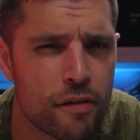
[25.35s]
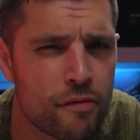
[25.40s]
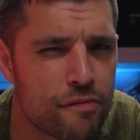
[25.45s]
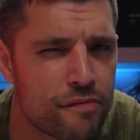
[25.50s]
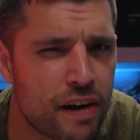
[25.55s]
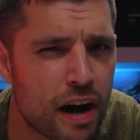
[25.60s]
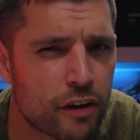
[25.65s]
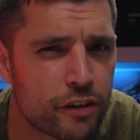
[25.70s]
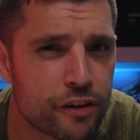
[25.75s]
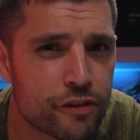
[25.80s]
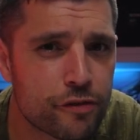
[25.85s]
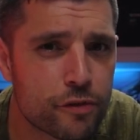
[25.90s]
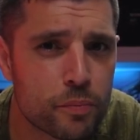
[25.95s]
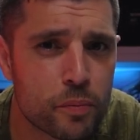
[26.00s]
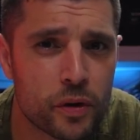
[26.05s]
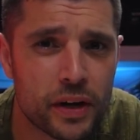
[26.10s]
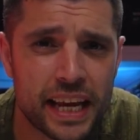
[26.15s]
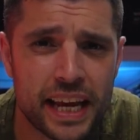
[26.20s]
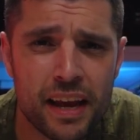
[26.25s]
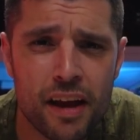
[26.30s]
Value for
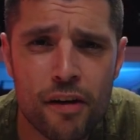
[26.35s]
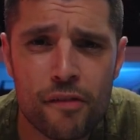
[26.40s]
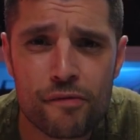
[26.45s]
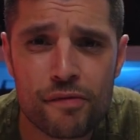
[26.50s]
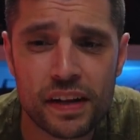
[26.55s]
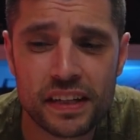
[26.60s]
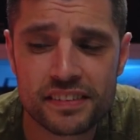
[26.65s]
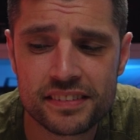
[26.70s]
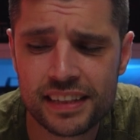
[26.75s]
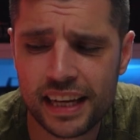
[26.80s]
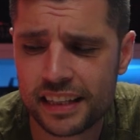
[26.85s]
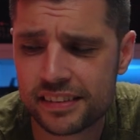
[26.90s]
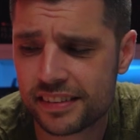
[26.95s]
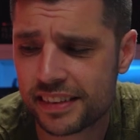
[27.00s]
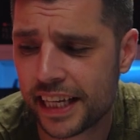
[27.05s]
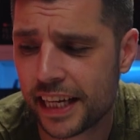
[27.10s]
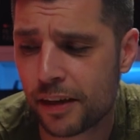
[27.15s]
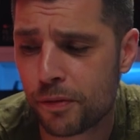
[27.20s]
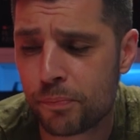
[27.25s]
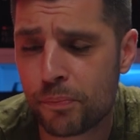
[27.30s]
money,
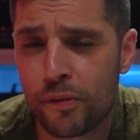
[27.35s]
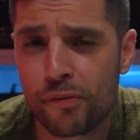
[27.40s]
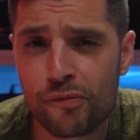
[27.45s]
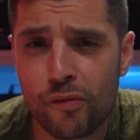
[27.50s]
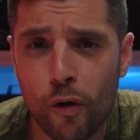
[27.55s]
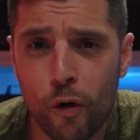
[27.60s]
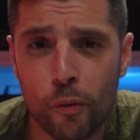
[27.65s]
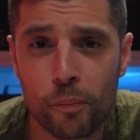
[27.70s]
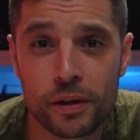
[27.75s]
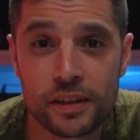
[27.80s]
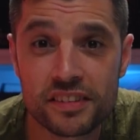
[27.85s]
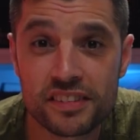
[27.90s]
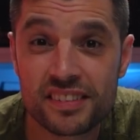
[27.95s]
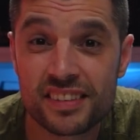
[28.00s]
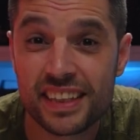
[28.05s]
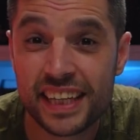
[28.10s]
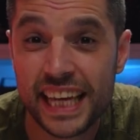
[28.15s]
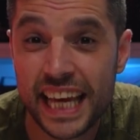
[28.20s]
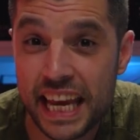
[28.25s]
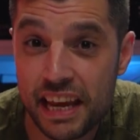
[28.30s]
fantastic. Performance,
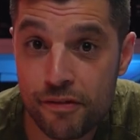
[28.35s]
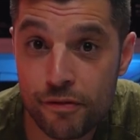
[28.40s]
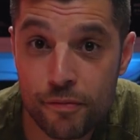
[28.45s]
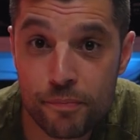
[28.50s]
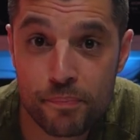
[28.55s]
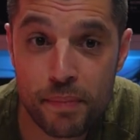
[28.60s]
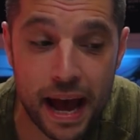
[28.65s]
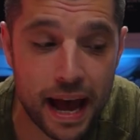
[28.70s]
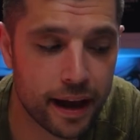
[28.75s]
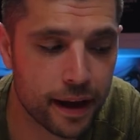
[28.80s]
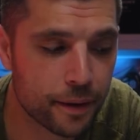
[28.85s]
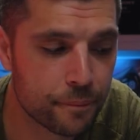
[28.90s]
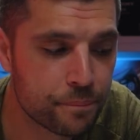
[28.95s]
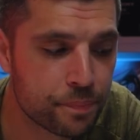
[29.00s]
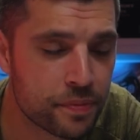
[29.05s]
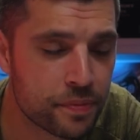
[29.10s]
even better.